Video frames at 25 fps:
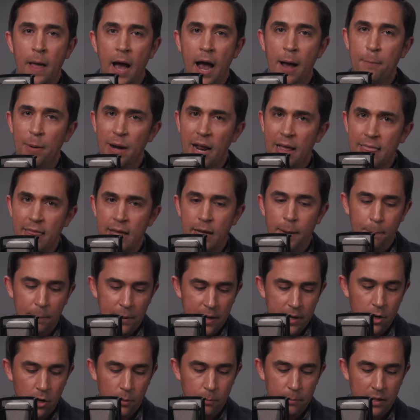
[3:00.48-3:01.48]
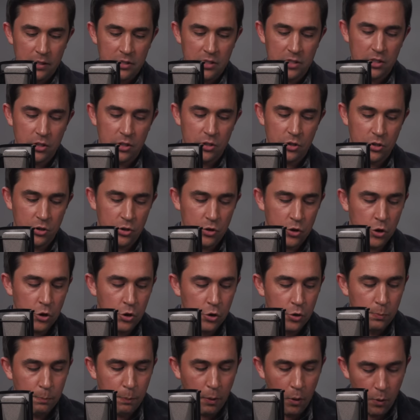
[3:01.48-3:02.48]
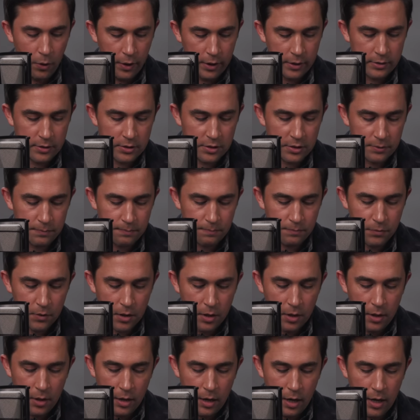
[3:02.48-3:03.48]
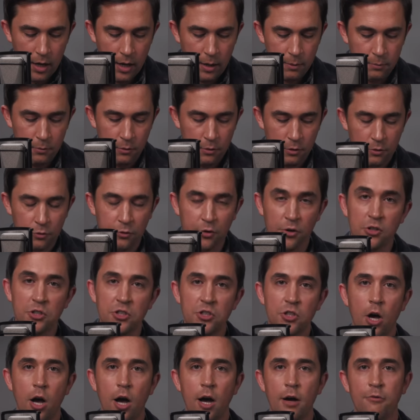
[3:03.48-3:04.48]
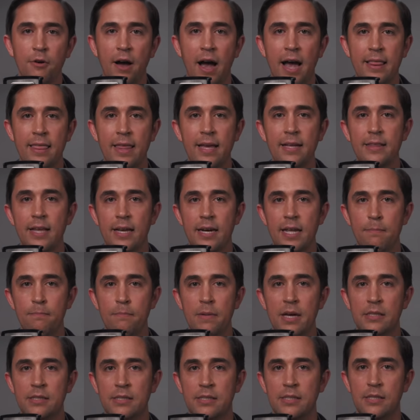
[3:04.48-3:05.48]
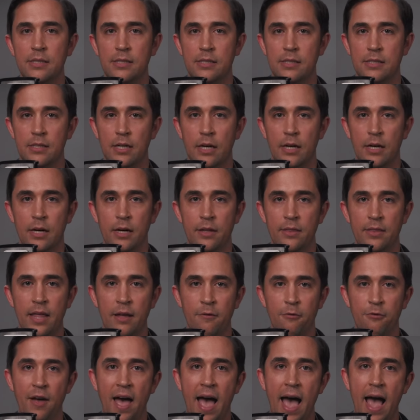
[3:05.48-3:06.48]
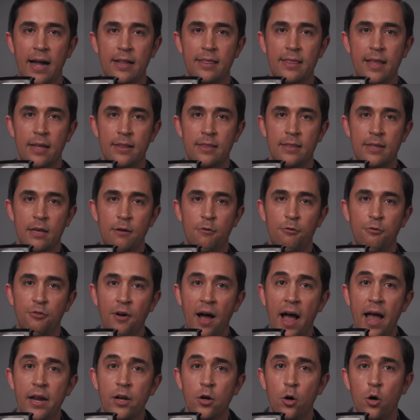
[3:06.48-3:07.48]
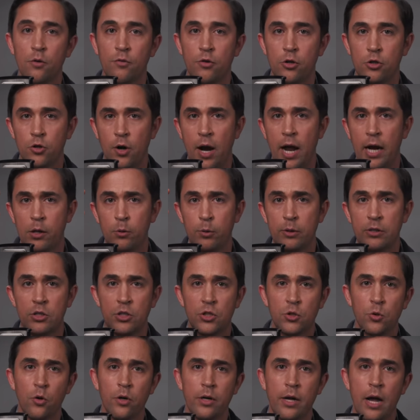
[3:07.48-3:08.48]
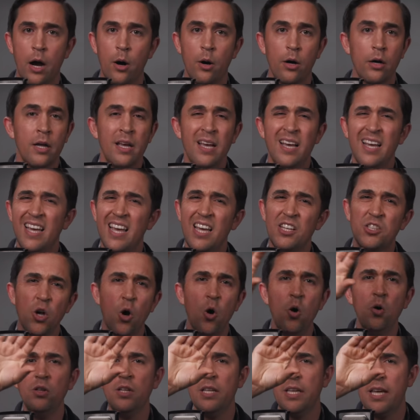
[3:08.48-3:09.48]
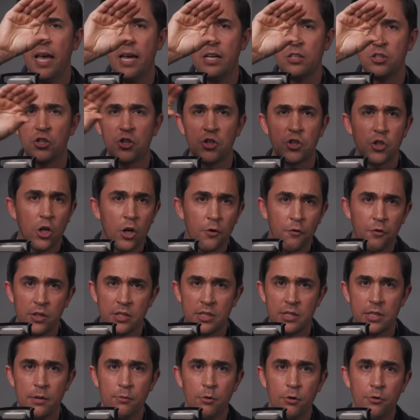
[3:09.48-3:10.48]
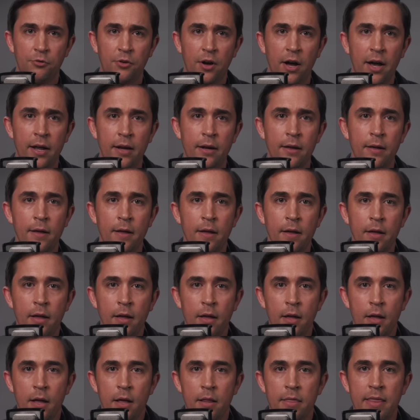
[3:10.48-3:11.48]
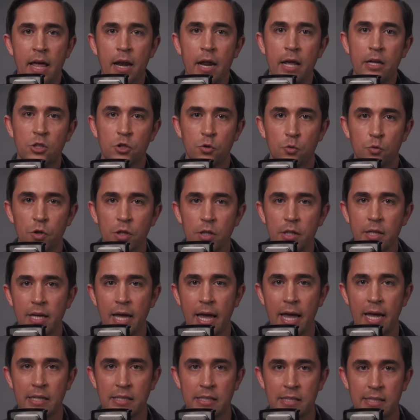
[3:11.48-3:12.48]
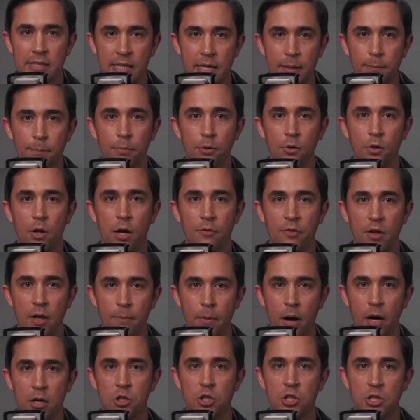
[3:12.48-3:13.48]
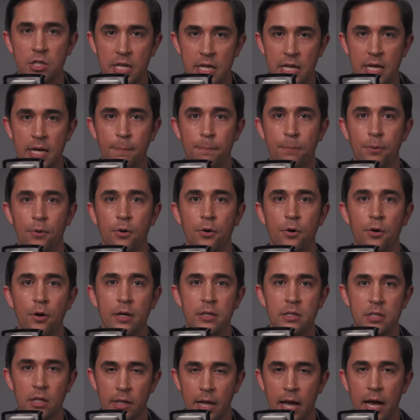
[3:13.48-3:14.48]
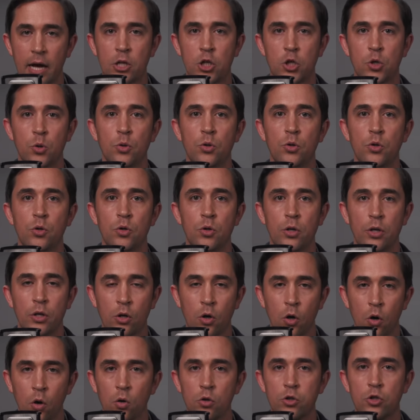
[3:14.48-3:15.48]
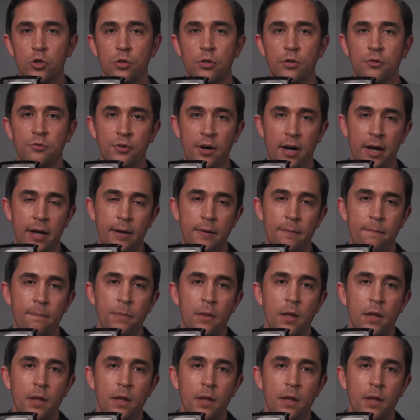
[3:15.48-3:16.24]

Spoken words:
But I think Peter misses two points. First off, I think that he misses the fact that the fight over Drag Queen Story Hour is only a surface level fight that is really a symbol of a much deeper intellectual and cultural fight.